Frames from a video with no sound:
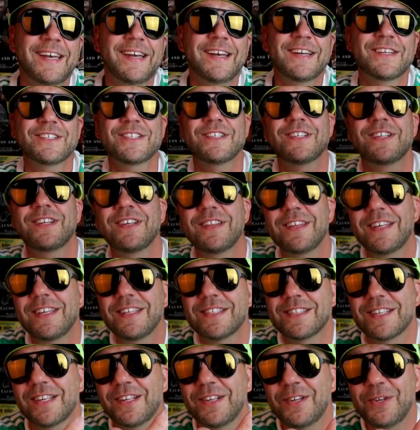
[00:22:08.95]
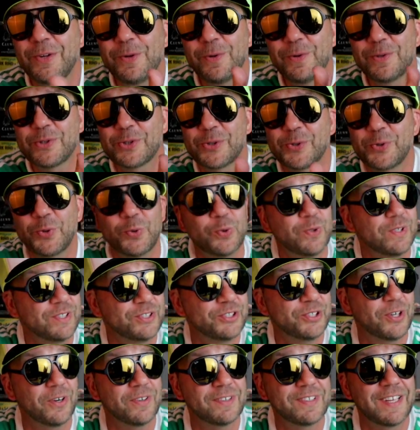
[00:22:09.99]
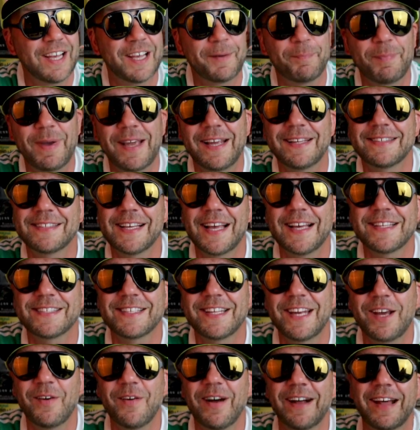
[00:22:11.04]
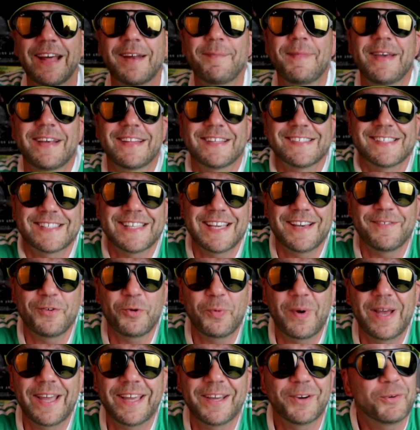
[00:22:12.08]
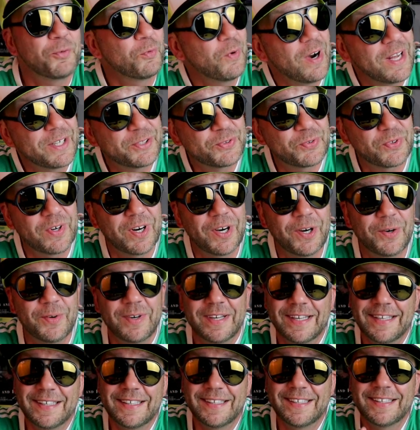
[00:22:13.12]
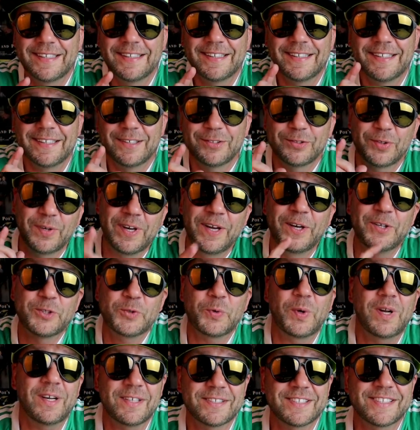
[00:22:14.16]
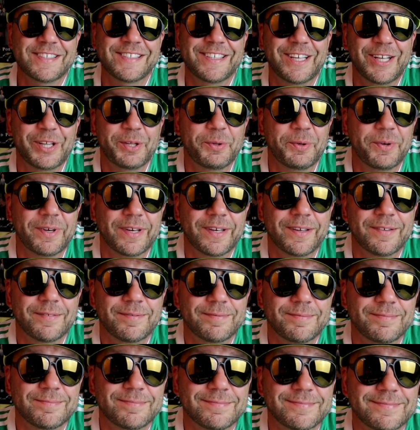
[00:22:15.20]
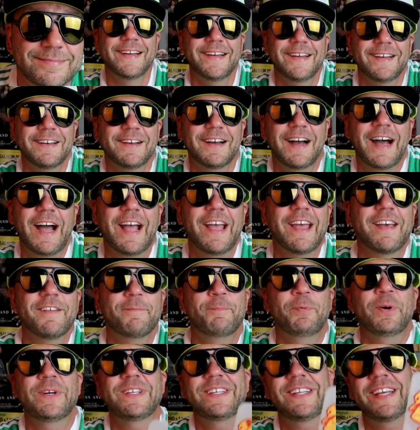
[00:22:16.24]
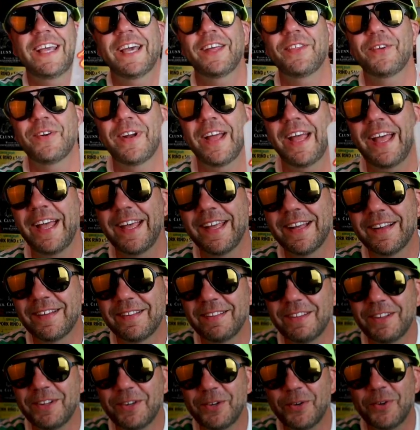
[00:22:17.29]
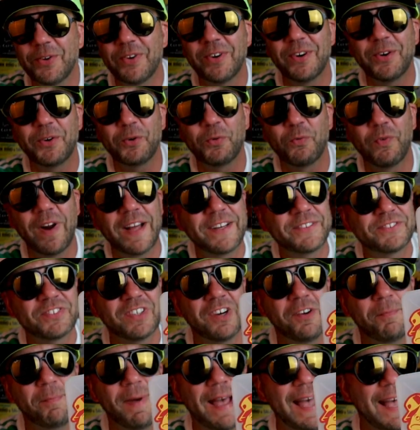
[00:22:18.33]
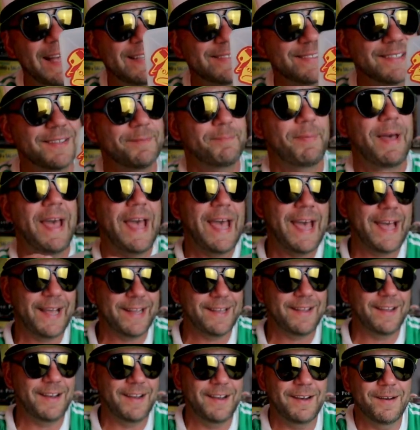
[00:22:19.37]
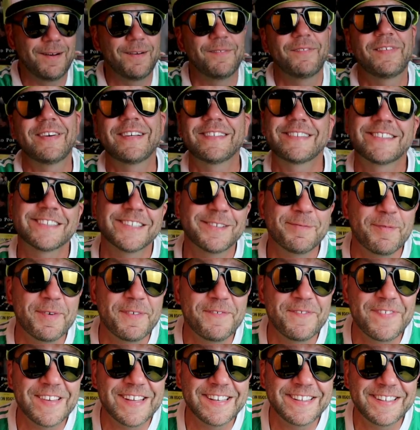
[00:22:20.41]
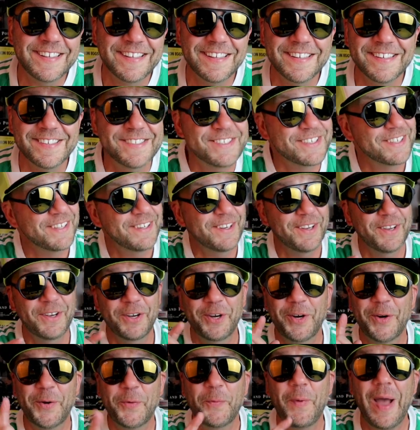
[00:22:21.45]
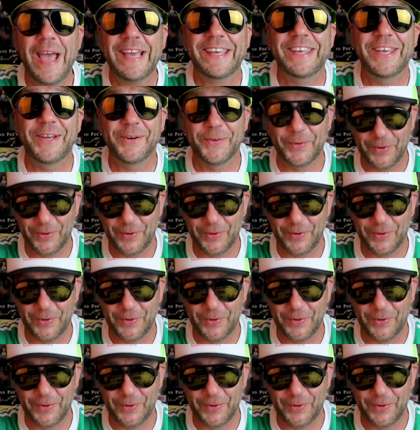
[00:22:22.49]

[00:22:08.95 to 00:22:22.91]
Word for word: In addition to these new school Jawtec baits, as you know, I gotta make this giveaway retro. So here's what else is included. I have put together a little Retro Bassin' pack of some vintage wacky